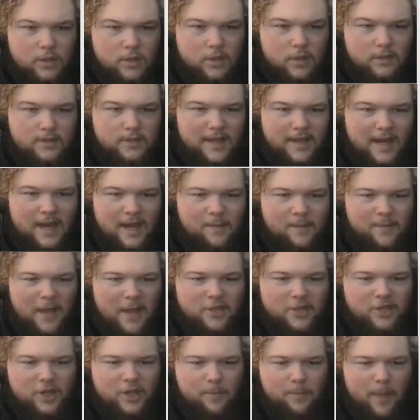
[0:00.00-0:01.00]
Damn,
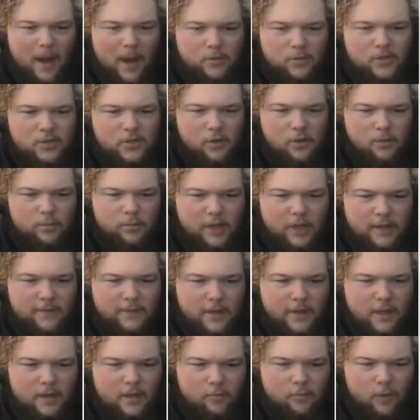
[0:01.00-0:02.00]
that shit bounced to
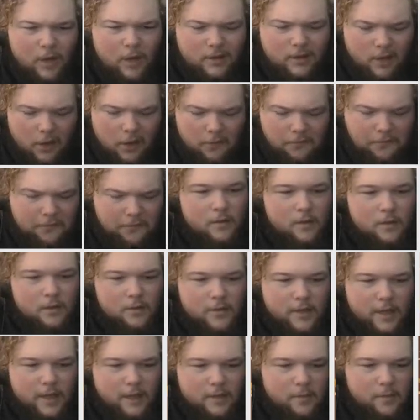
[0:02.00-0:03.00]
oblivion. What the fuck?
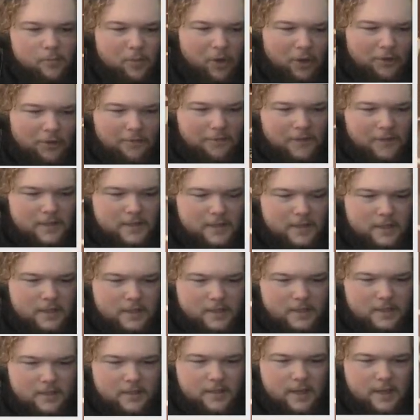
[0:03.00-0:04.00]
Okay, the ball
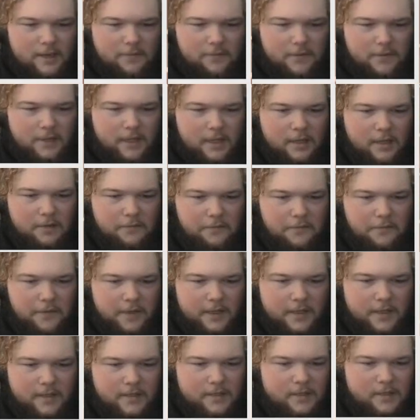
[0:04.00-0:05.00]
physics definitely need a
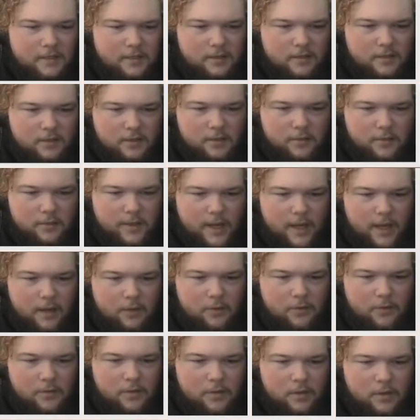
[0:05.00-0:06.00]
fix. No
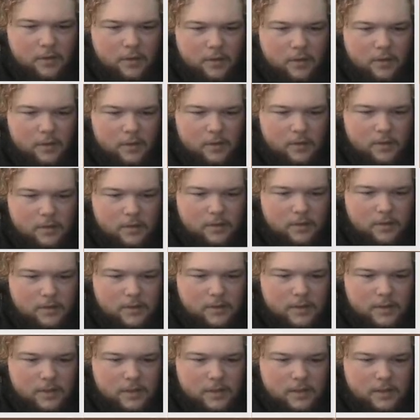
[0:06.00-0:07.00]
doubt.
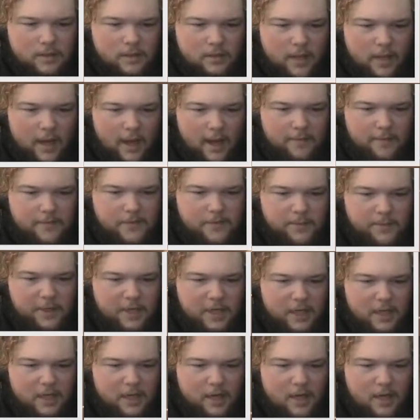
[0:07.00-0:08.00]
Uh, half
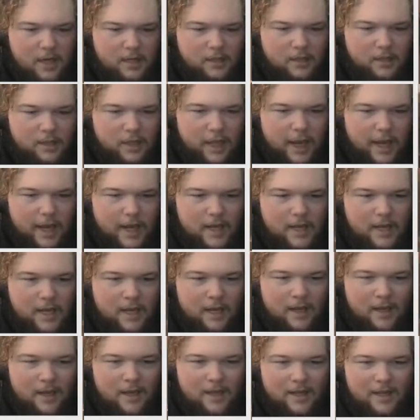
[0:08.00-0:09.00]
spinny.
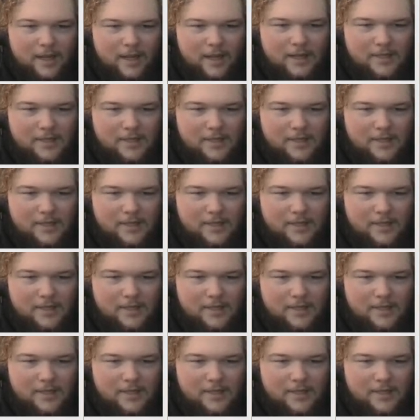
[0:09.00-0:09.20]
Lay. Yes,